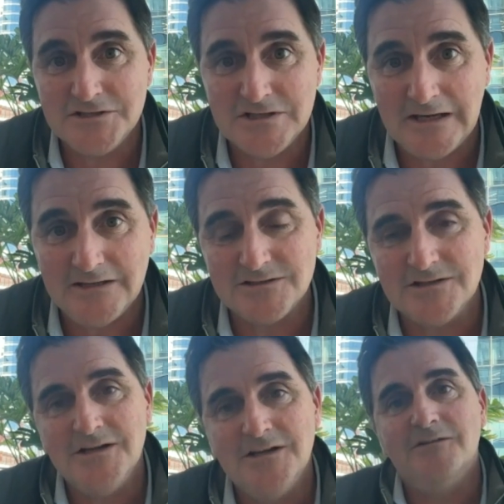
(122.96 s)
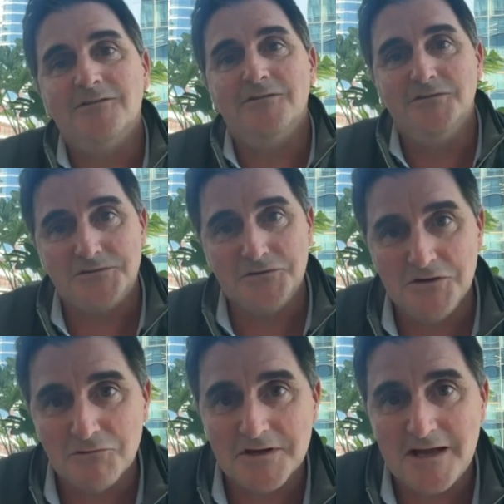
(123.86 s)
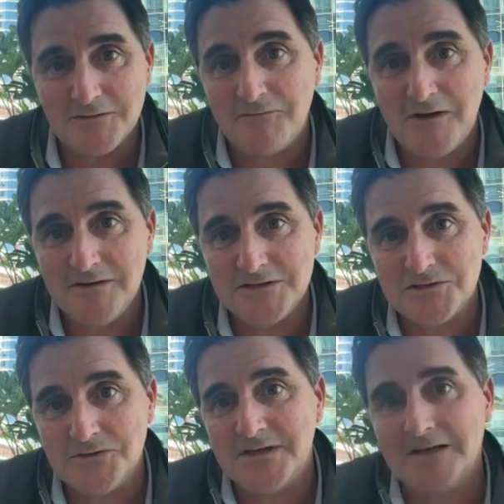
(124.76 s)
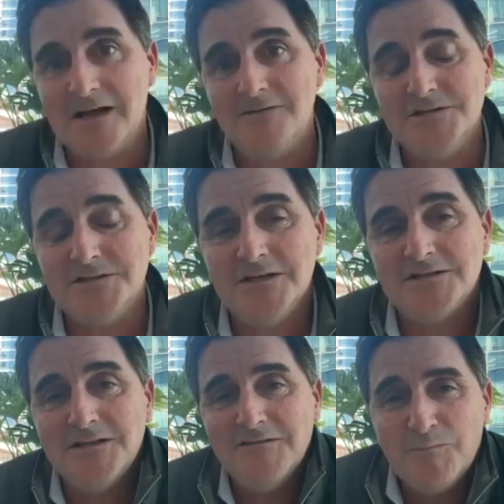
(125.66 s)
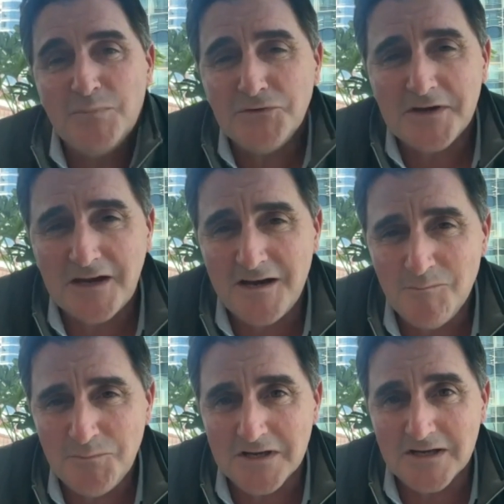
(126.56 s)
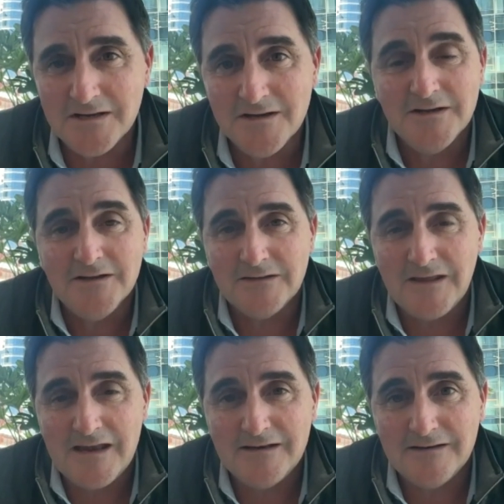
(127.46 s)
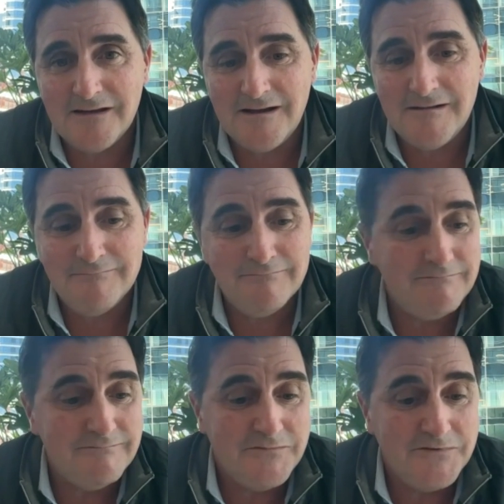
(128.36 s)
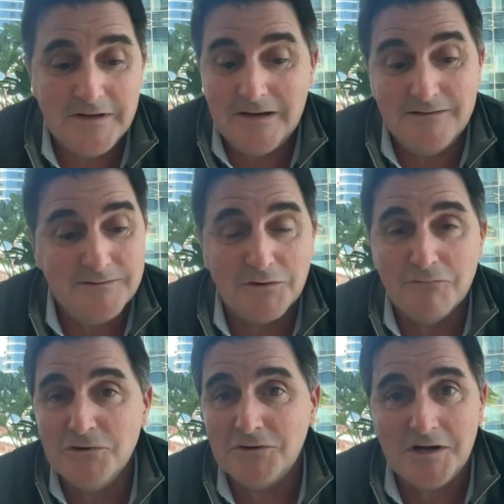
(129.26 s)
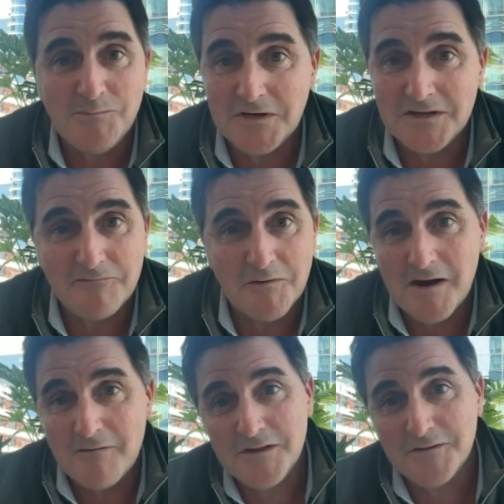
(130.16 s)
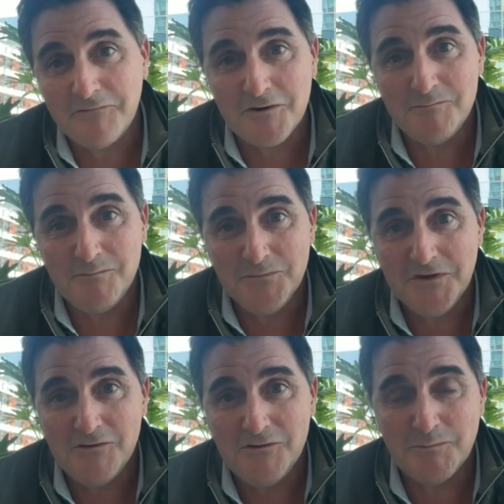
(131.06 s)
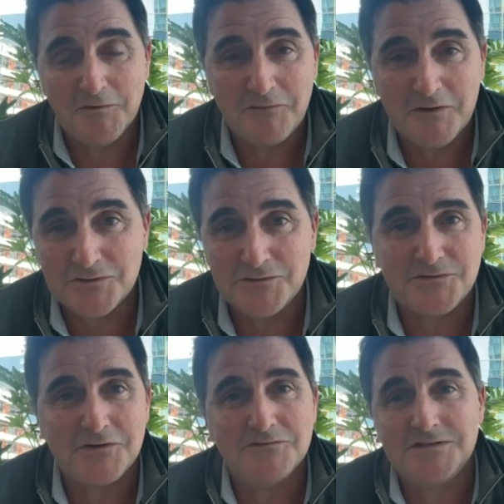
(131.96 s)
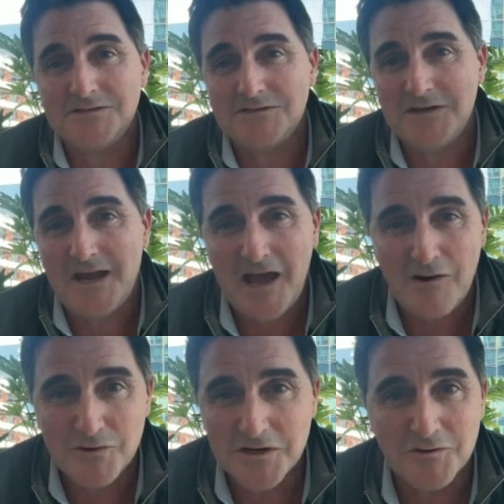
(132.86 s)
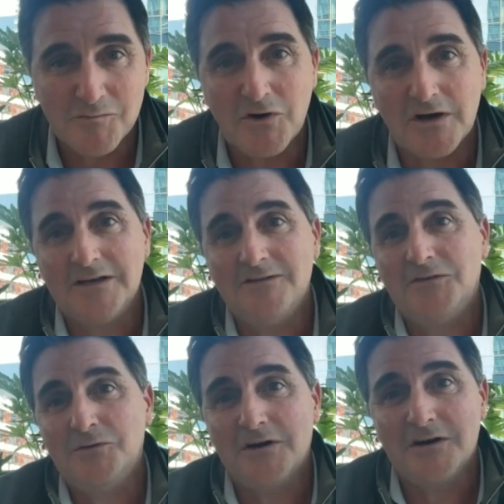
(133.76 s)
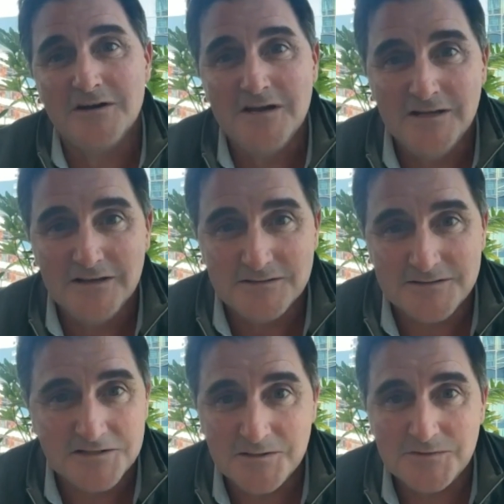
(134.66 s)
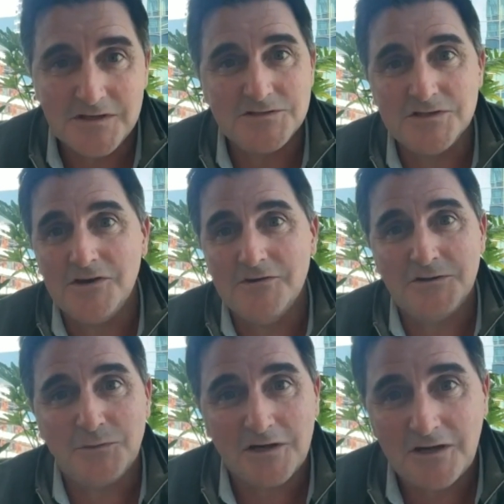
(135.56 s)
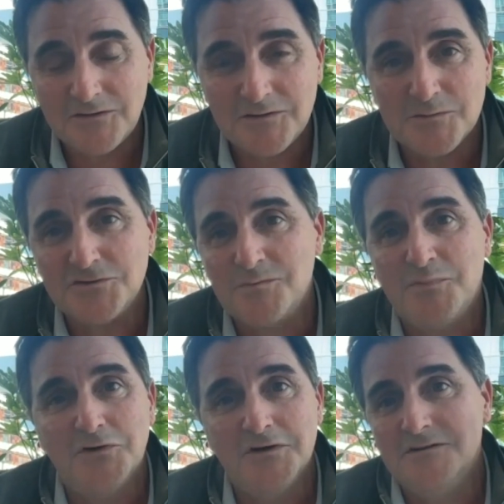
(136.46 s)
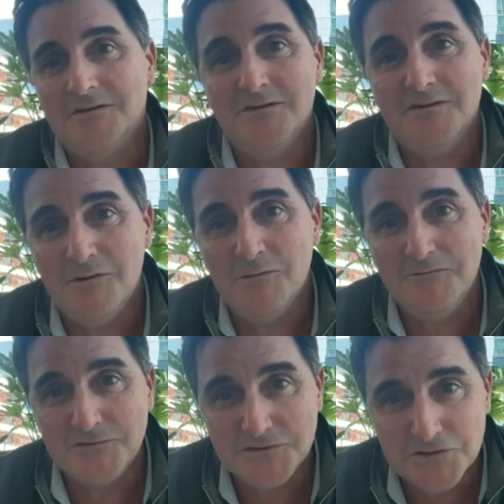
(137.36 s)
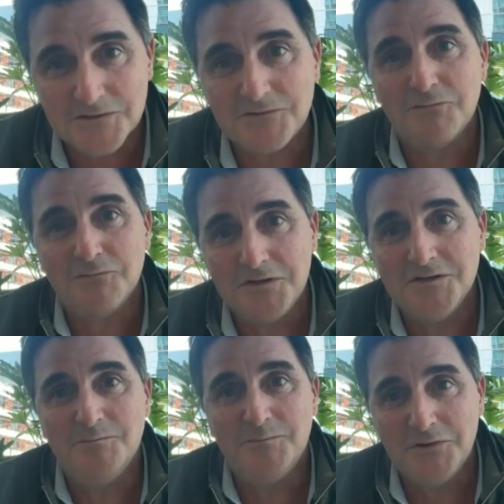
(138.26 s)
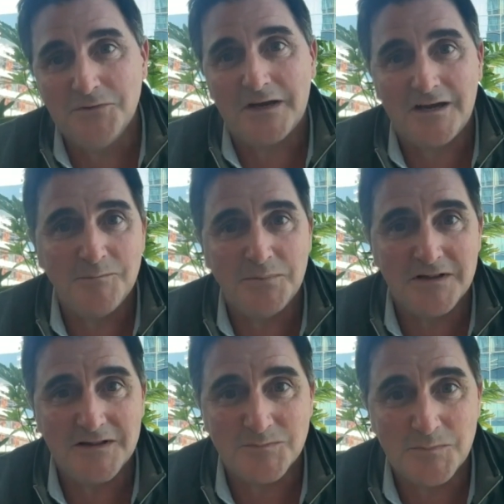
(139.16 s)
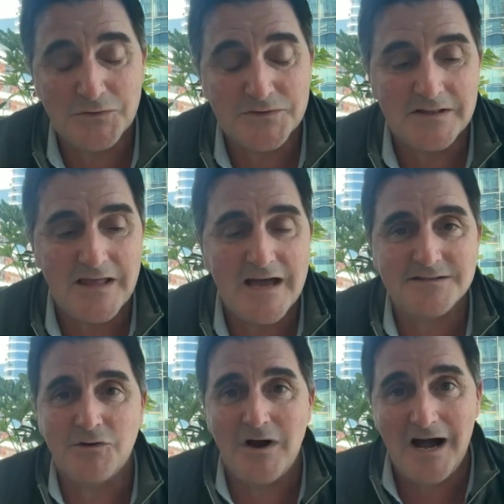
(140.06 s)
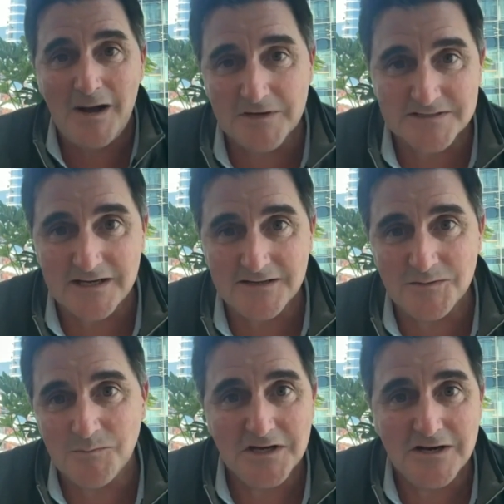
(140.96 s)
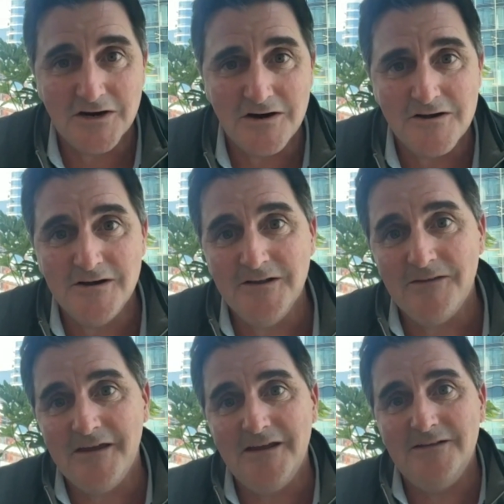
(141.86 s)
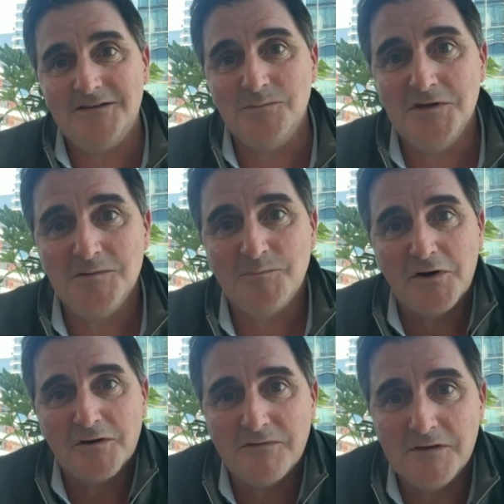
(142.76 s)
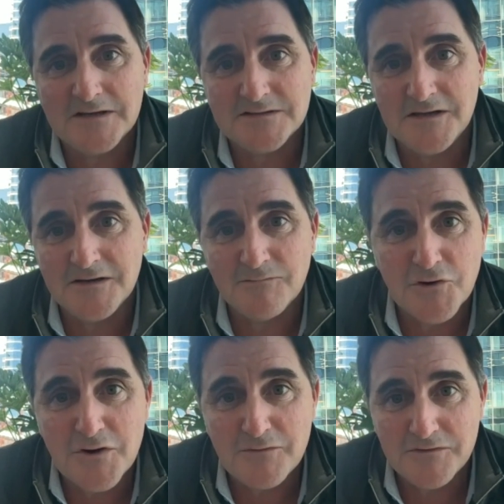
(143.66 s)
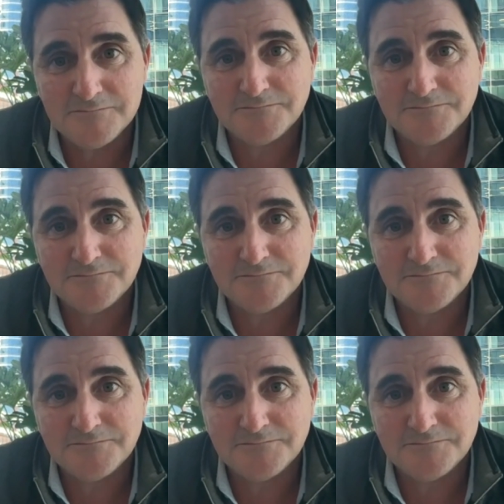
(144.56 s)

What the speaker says: change. Nasuni really has a foundational technology change, and they've built a company that it's a real company, for everything from professional services to how we go to market, to our systems engineering, to our customer support. And we've just really built a company that's built to last. So I'm excited to be here and to be part of the next leg of growth.